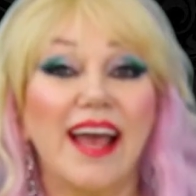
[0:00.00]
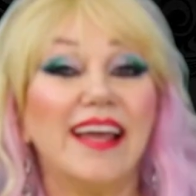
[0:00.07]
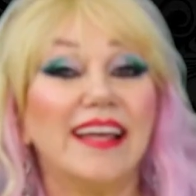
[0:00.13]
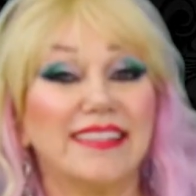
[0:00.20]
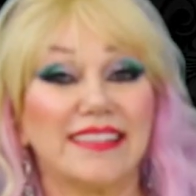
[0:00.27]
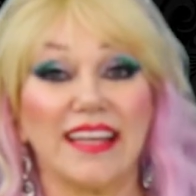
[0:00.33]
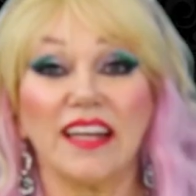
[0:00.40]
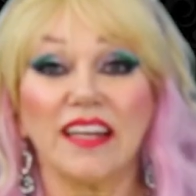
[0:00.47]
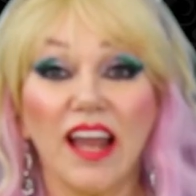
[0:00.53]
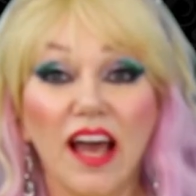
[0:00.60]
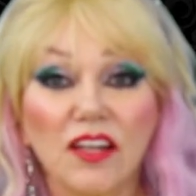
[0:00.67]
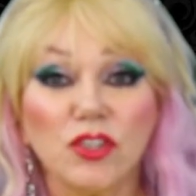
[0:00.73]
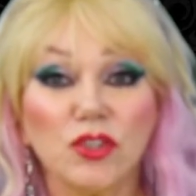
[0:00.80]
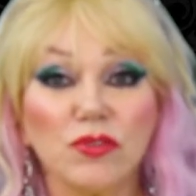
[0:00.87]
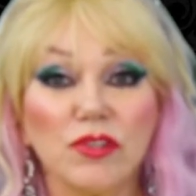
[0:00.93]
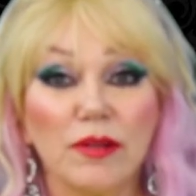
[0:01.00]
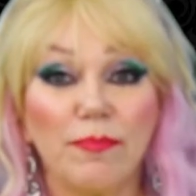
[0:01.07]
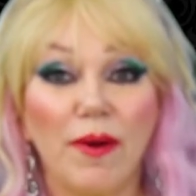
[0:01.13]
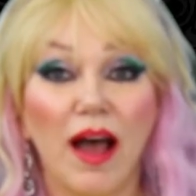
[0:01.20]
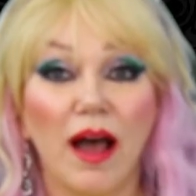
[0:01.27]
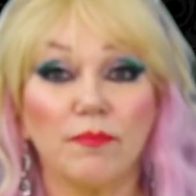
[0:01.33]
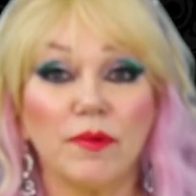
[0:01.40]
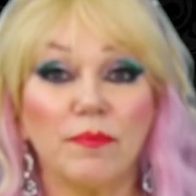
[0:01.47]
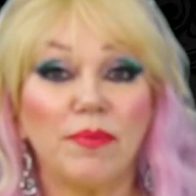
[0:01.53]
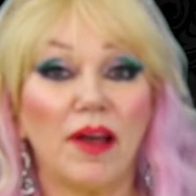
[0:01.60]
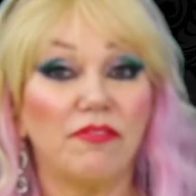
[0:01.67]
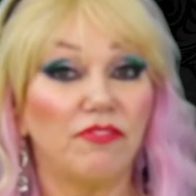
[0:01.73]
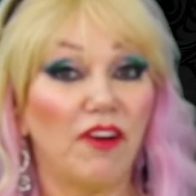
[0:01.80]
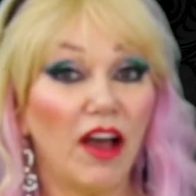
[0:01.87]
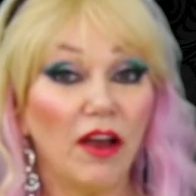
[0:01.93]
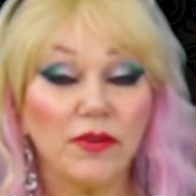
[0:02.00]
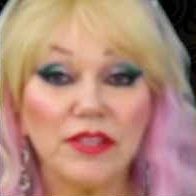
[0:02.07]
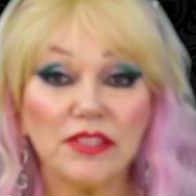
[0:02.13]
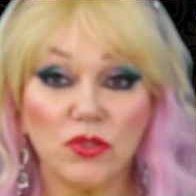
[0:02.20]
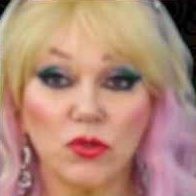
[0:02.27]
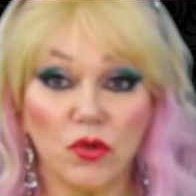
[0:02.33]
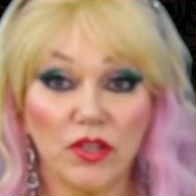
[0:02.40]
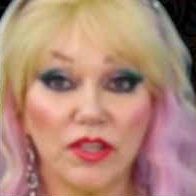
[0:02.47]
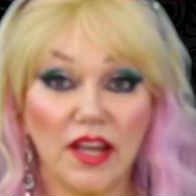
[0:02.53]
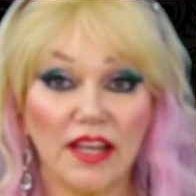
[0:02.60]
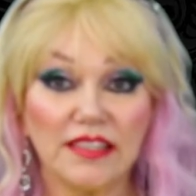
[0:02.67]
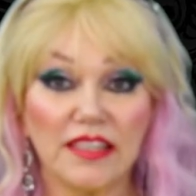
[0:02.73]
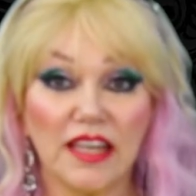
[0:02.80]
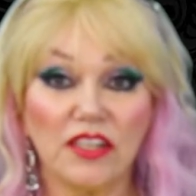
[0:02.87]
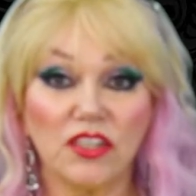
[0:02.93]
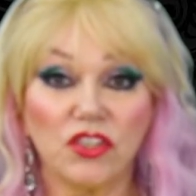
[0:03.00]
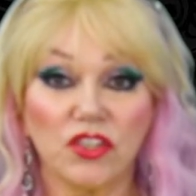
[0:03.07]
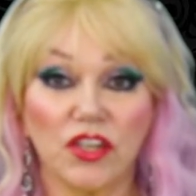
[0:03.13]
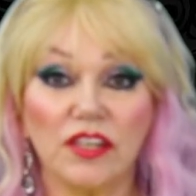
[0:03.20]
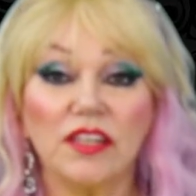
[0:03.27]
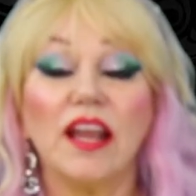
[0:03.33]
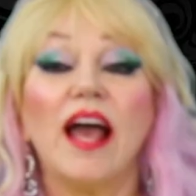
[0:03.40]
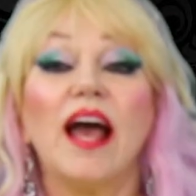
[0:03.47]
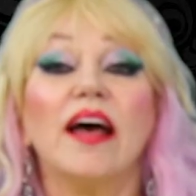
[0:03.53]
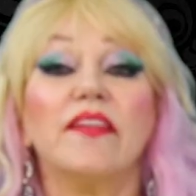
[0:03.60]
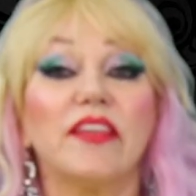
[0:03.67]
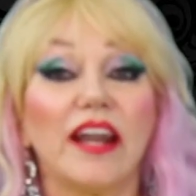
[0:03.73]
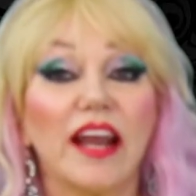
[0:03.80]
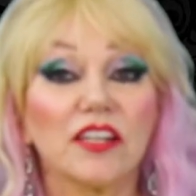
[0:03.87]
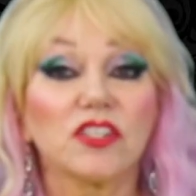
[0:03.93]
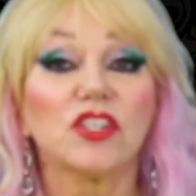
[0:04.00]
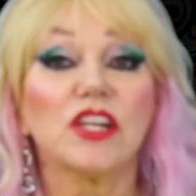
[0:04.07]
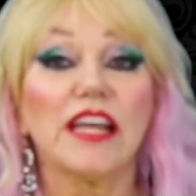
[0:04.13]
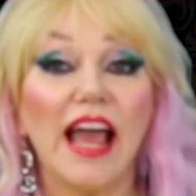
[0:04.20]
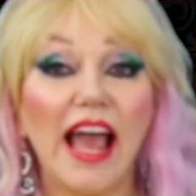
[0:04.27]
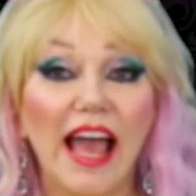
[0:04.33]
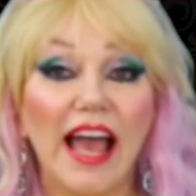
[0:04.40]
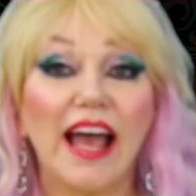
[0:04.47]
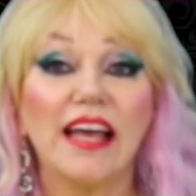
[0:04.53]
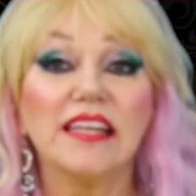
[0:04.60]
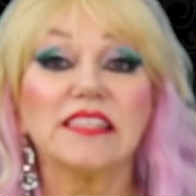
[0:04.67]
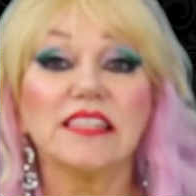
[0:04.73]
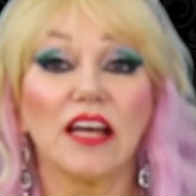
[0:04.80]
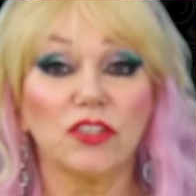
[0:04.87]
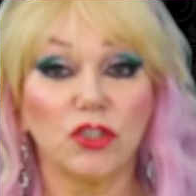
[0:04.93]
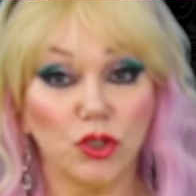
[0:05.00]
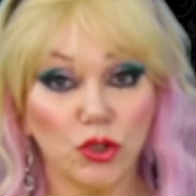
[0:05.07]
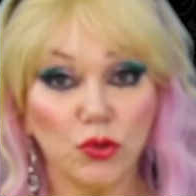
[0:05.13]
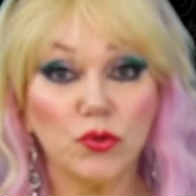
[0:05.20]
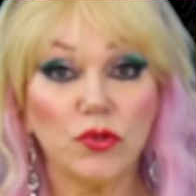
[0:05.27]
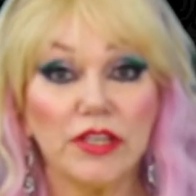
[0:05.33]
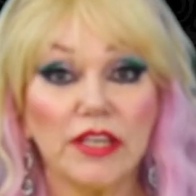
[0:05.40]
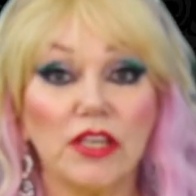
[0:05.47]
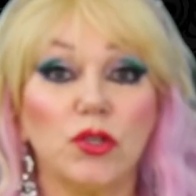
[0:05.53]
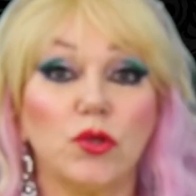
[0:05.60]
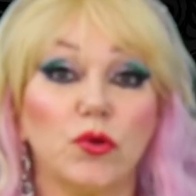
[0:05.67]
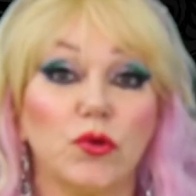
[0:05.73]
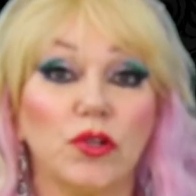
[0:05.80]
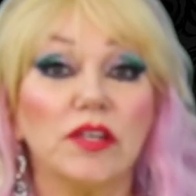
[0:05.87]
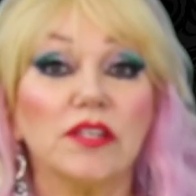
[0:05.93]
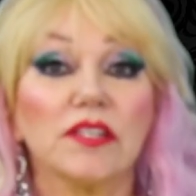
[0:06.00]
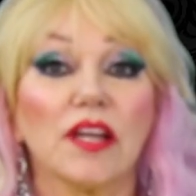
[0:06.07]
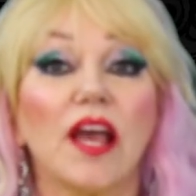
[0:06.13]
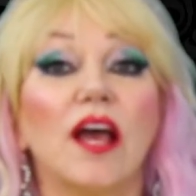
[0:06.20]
it's a luxury apartment by Far East organization that actually has a dual key unit,